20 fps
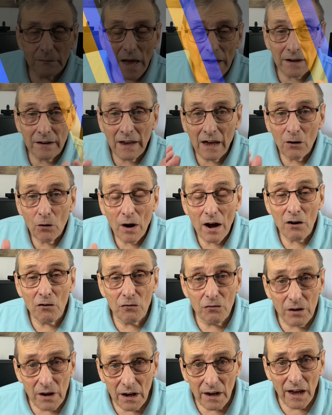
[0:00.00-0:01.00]
Now, I
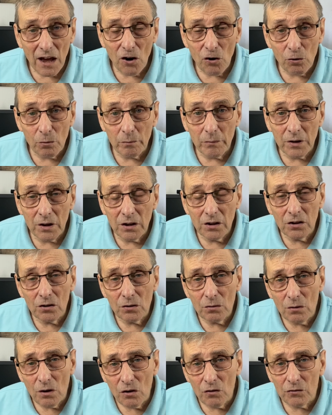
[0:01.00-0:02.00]
really hope that
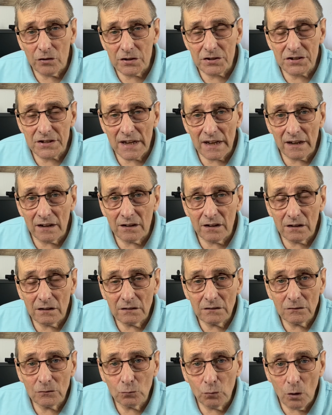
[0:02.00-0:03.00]
you understand
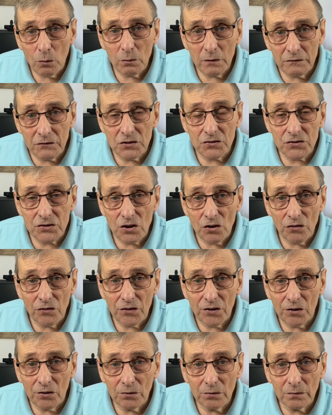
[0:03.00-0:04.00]
what we've just gone
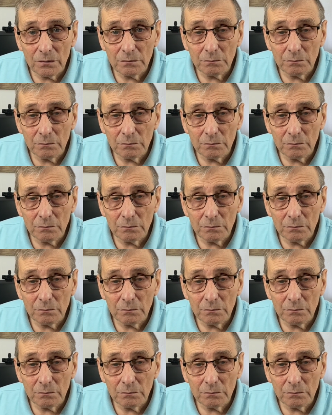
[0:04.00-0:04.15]
through.